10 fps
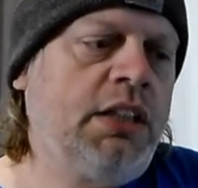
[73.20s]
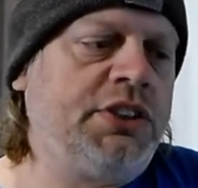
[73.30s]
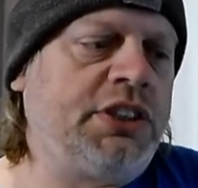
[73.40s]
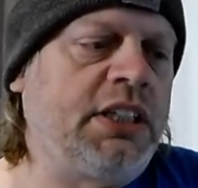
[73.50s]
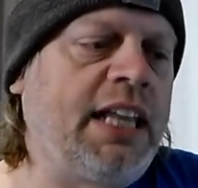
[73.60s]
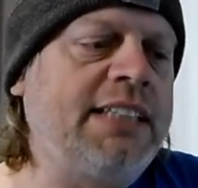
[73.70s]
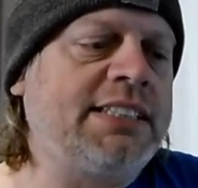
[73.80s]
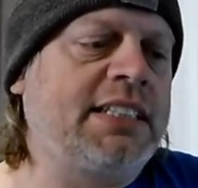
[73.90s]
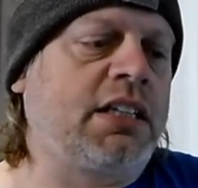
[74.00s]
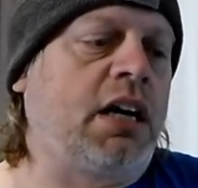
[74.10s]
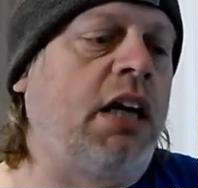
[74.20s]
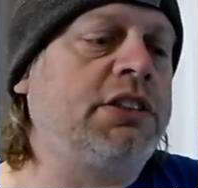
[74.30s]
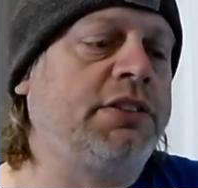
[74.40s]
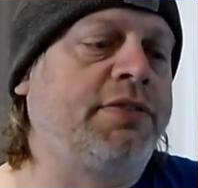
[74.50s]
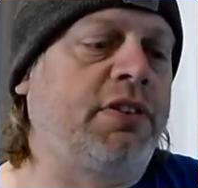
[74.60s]
Gillette
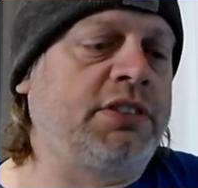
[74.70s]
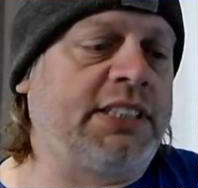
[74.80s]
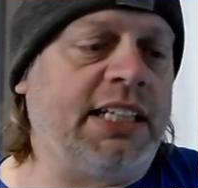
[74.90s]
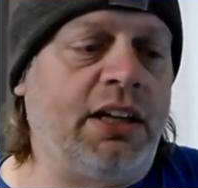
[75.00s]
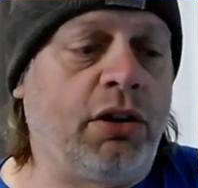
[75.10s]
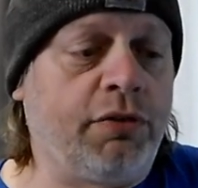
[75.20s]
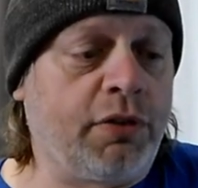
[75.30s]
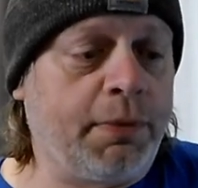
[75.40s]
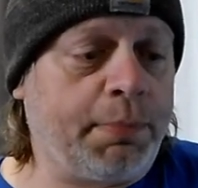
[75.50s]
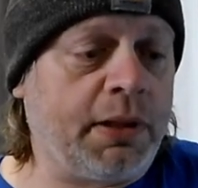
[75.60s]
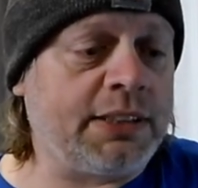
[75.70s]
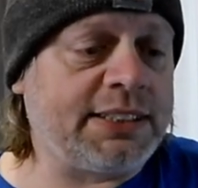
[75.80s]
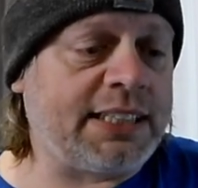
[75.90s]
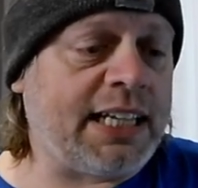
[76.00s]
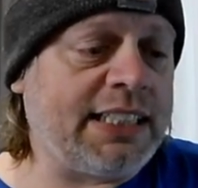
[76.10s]
Controversy over plus
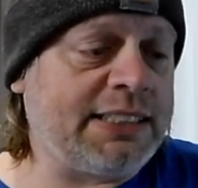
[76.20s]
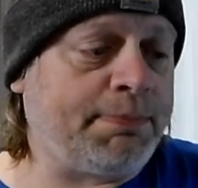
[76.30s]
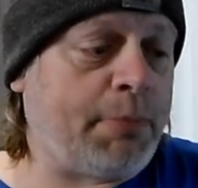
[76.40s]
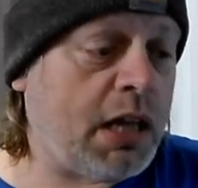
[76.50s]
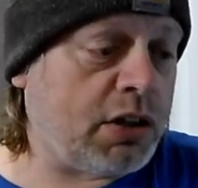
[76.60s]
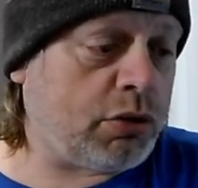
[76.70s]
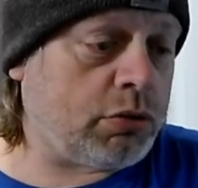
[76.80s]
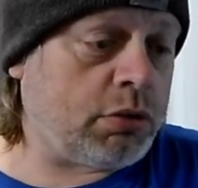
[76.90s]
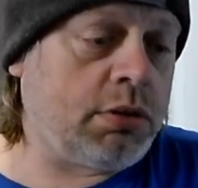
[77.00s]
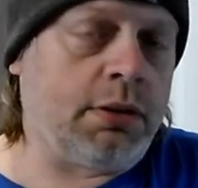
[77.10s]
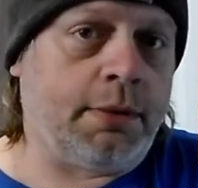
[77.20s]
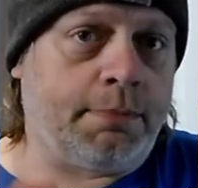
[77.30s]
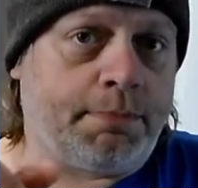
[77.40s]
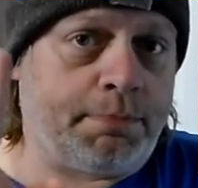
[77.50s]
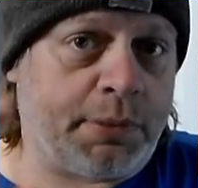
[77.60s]
size model.
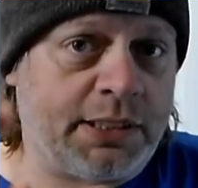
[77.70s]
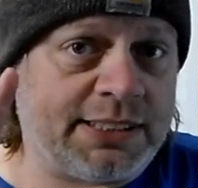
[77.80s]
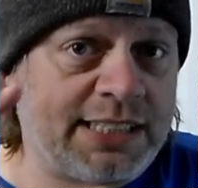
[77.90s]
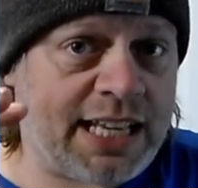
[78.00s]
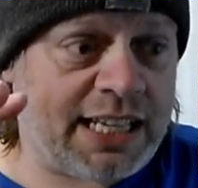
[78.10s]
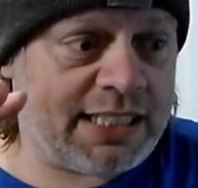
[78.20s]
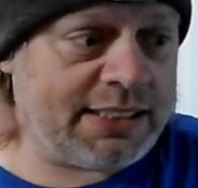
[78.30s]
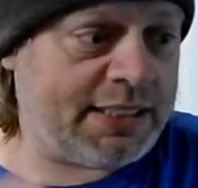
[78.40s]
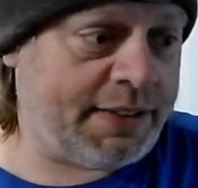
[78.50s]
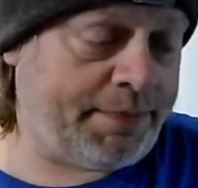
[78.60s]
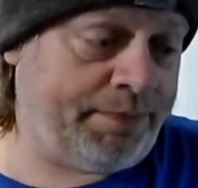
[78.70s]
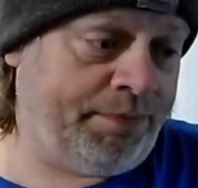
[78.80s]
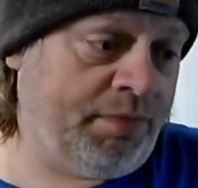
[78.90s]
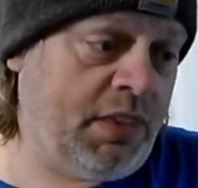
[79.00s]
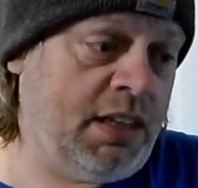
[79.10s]
Plus size.
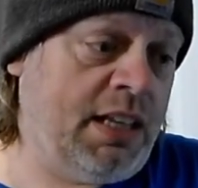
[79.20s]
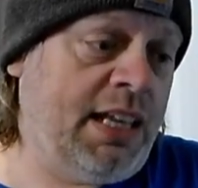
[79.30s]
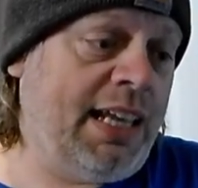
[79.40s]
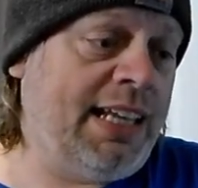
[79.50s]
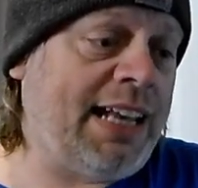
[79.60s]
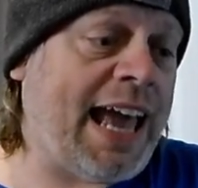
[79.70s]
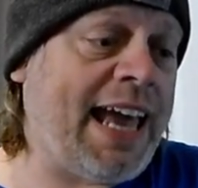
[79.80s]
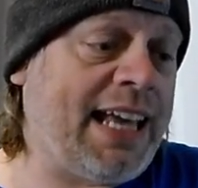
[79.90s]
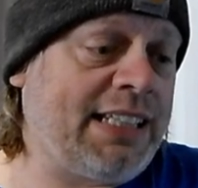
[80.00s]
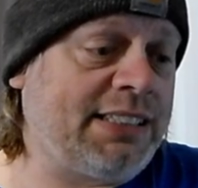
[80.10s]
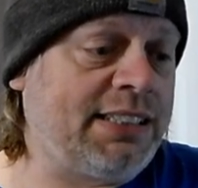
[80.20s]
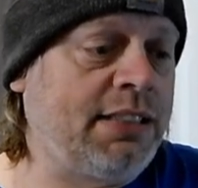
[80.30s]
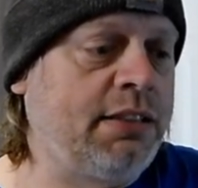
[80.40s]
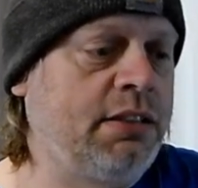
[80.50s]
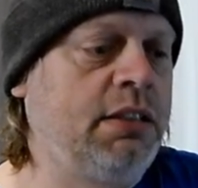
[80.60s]
In ads.
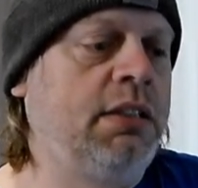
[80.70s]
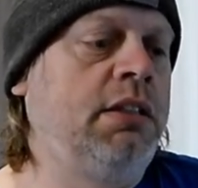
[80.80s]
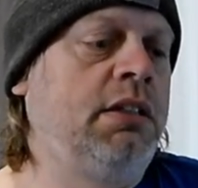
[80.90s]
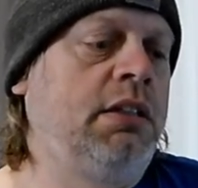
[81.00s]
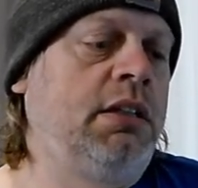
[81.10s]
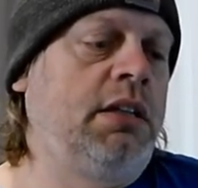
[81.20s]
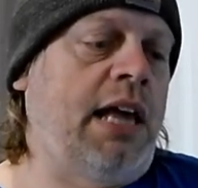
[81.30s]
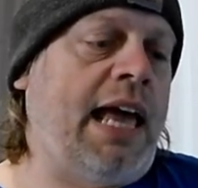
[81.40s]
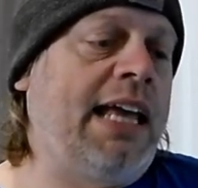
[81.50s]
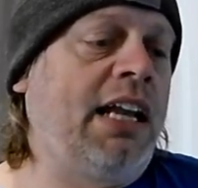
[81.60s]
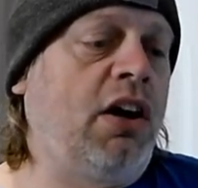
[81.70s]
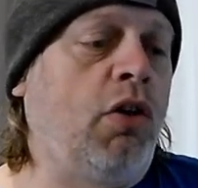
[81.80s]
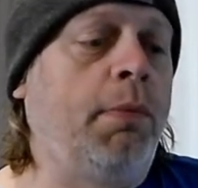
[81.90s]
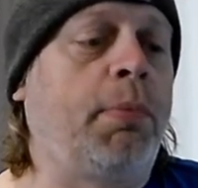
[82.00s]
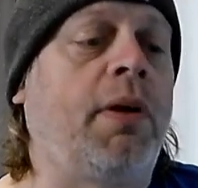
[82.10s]
Anna
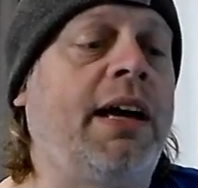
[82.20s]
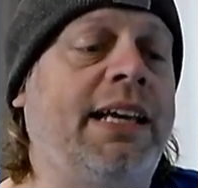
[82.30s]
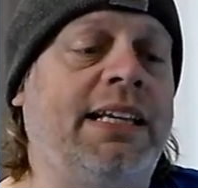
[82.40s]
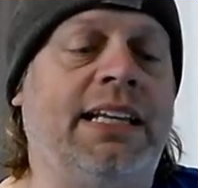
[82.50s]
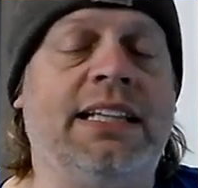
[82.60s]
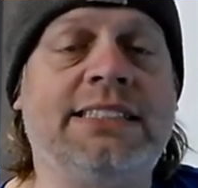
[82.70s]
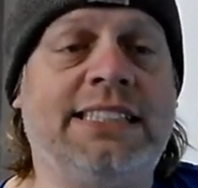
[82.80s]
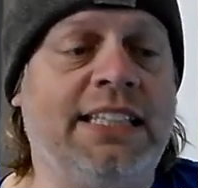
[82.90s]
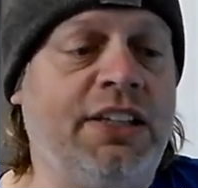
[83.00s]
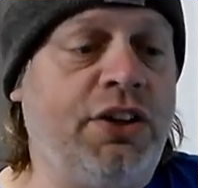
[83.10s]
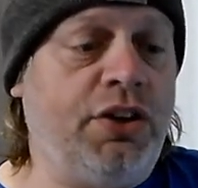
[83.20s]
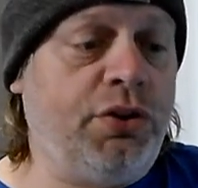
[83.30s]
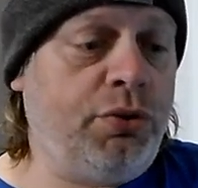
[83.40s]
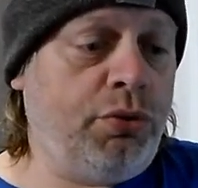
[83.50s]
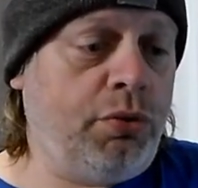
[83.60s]
O'Brien is the
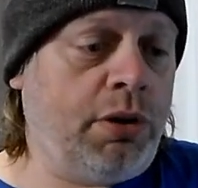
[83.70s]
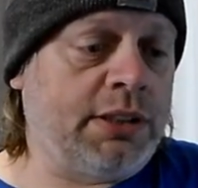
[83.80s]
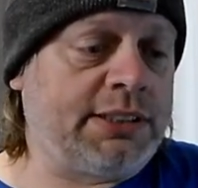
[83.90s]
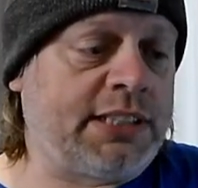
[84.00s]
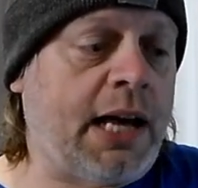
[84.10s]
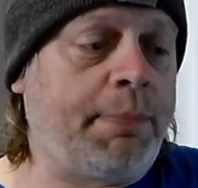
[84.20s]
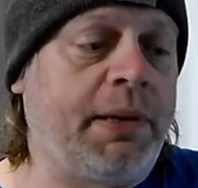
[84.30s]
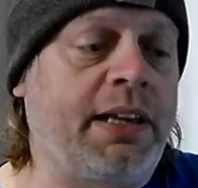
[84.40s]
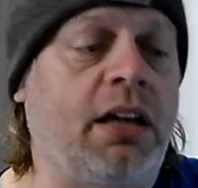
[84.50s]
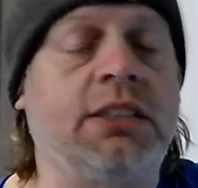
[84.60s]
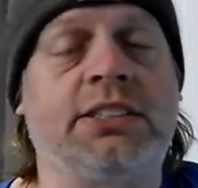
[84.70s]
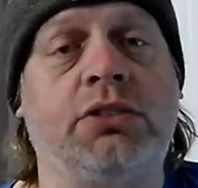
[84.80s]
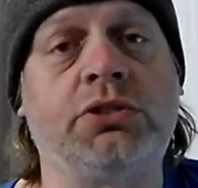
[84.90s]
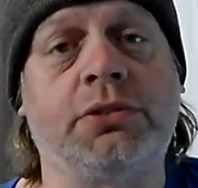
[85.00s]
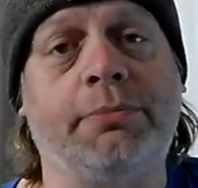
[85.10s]
new topic on
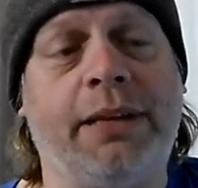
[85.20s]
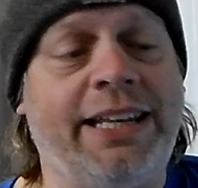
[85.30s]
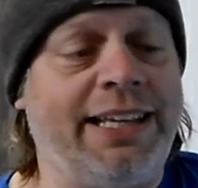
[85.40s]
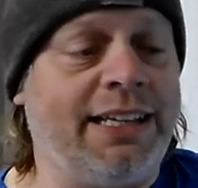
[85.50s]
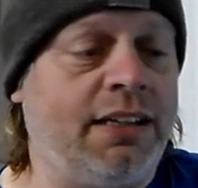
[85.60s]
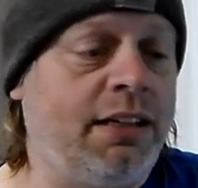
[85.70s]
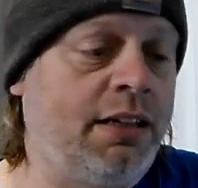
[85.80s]
social media.